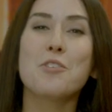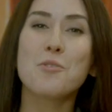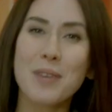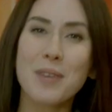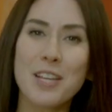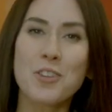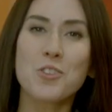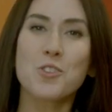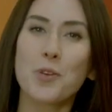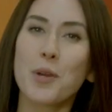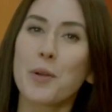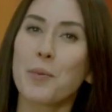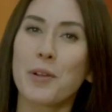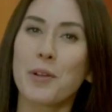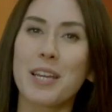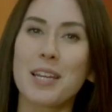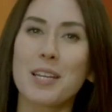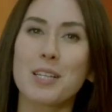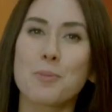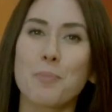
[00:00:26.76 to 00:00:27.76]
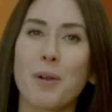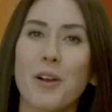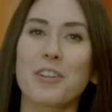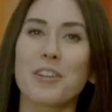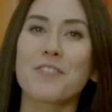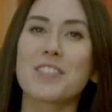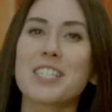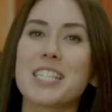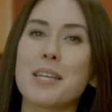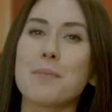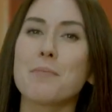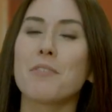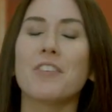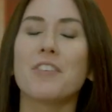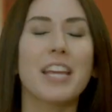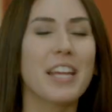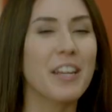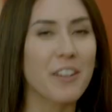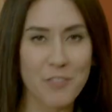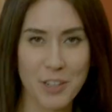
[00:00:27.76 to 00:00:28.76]
you may enjoy working as part of a team of
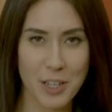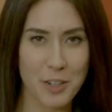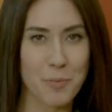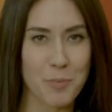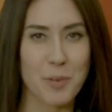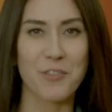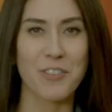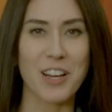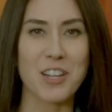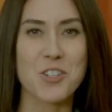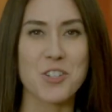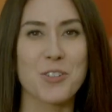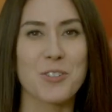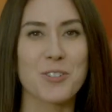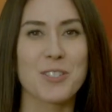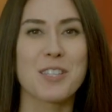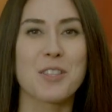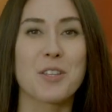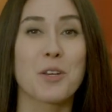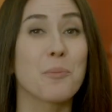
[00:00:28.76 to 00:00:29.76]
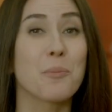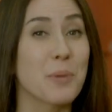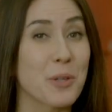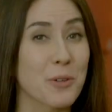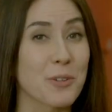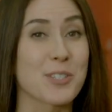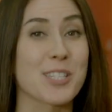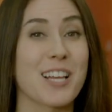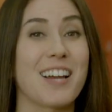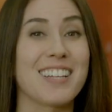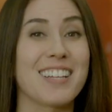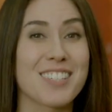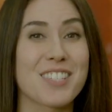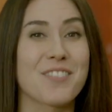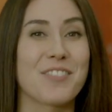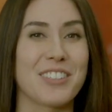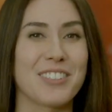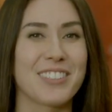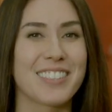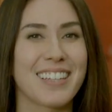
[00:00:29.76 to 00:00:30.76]
innovative professionals in the computer science
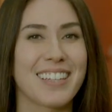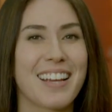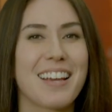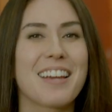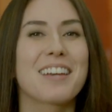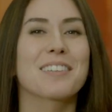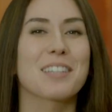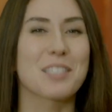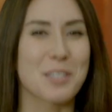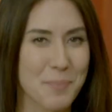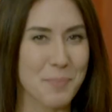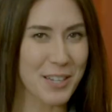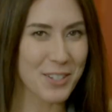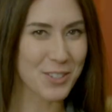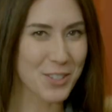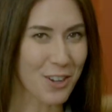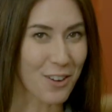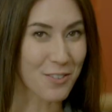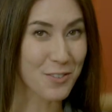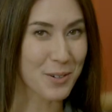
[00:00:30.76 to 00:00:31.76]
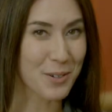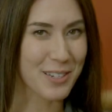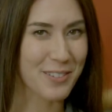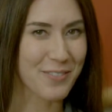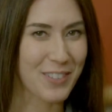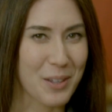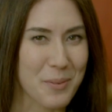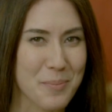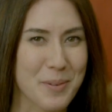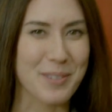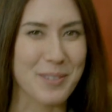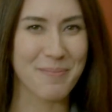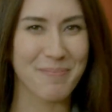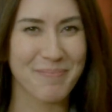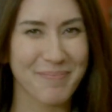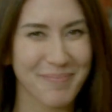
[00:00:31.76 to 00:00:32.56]
field. Let's meet a software developer.